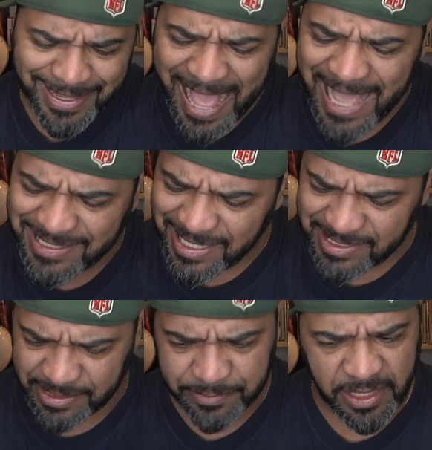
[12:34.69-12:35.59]
Guys,
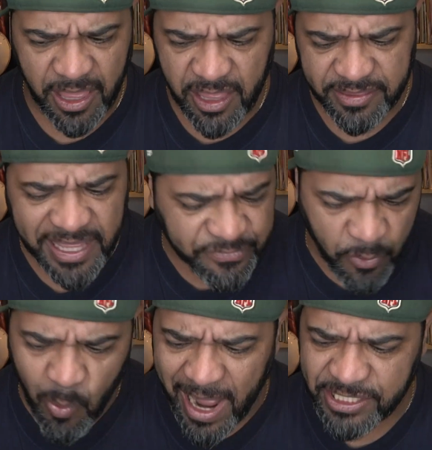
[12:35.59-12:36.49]
listen, thanks
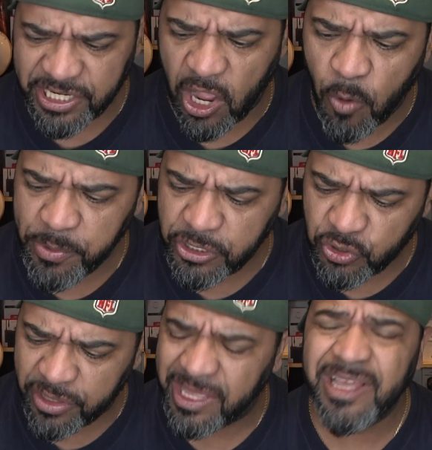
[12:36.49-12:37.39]
for watching. I hope you
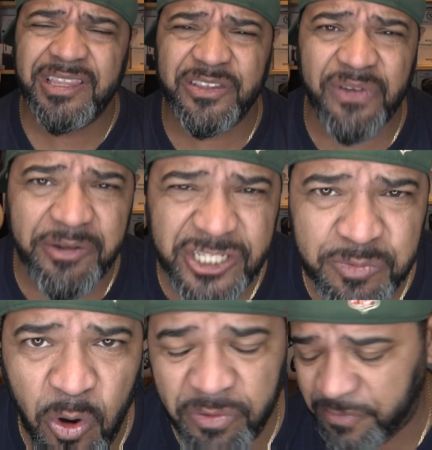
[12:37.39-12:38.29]
enjoyed this very
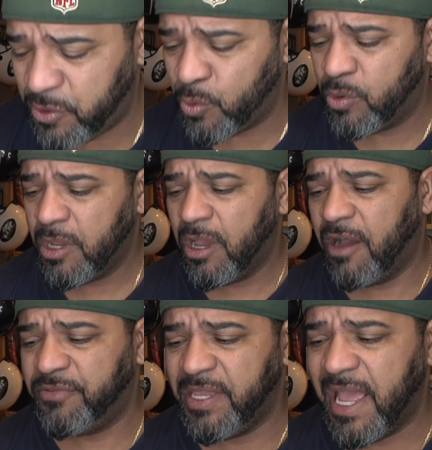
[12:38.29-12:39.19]
small review
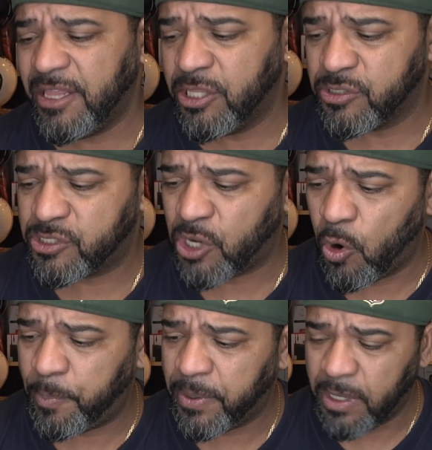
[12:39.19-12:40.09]
of the
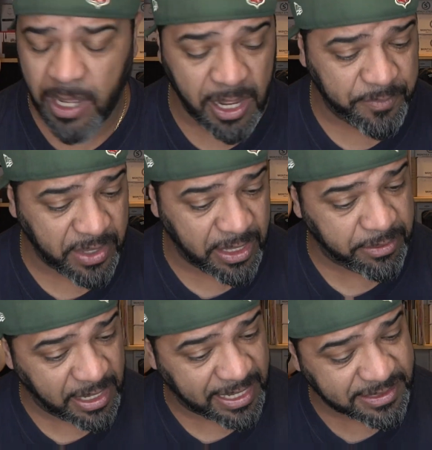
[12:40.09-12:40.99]
endoscope. Um, I,
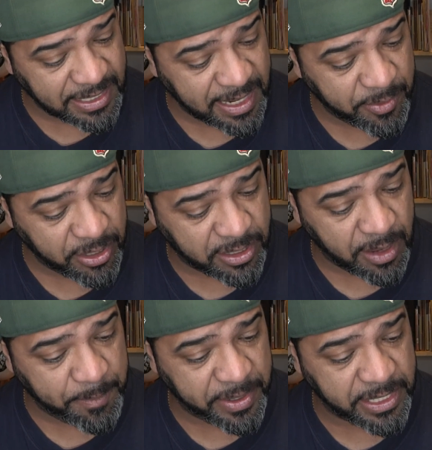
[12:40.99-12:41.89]
I, guess the name of the
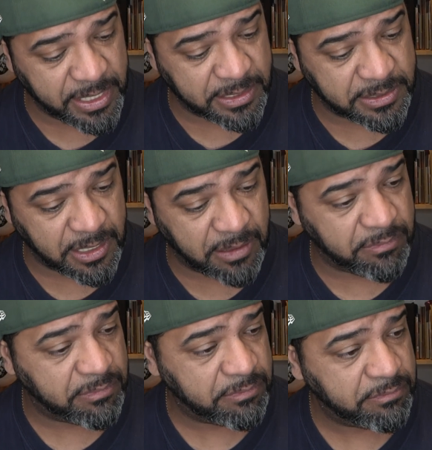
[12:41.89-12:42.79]
company is, um,